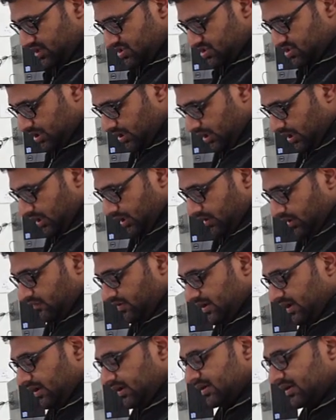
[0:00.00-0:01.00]
based.
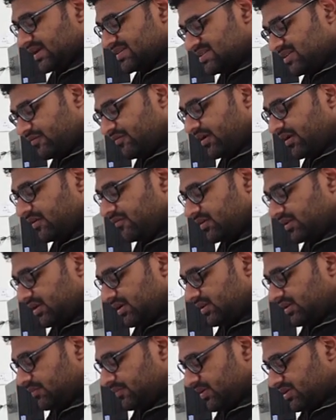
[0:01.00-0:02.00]
We can classify
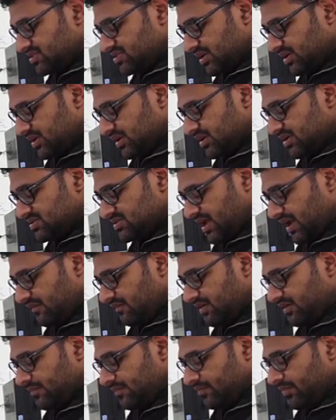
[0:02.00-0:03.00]
whether the person is
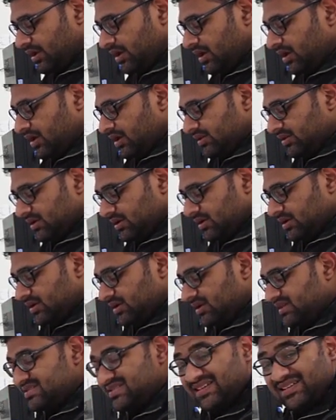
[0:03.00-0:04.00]
having
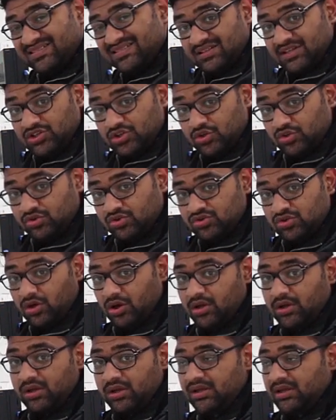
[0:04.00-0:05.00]
the disease issues
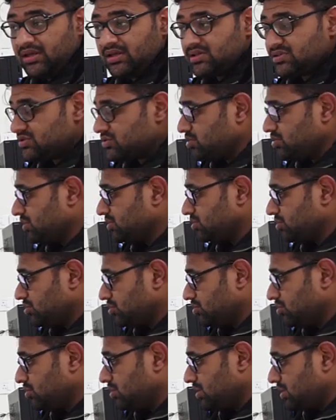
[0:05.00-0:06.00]
or he is going
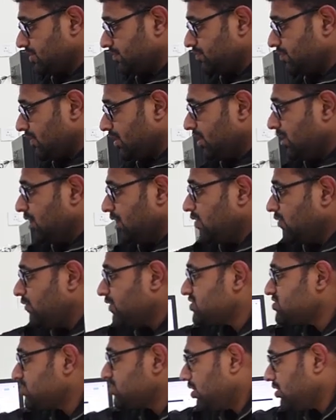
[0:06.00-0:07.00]
through
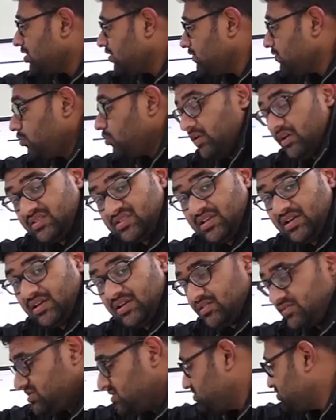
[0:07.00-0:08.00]
which sort of OSA
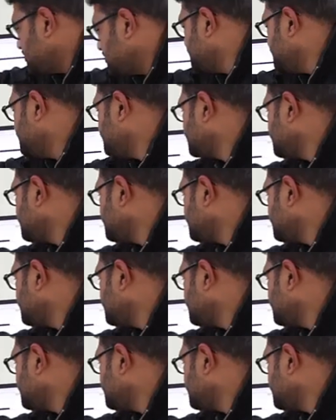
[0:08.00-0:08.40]
disease.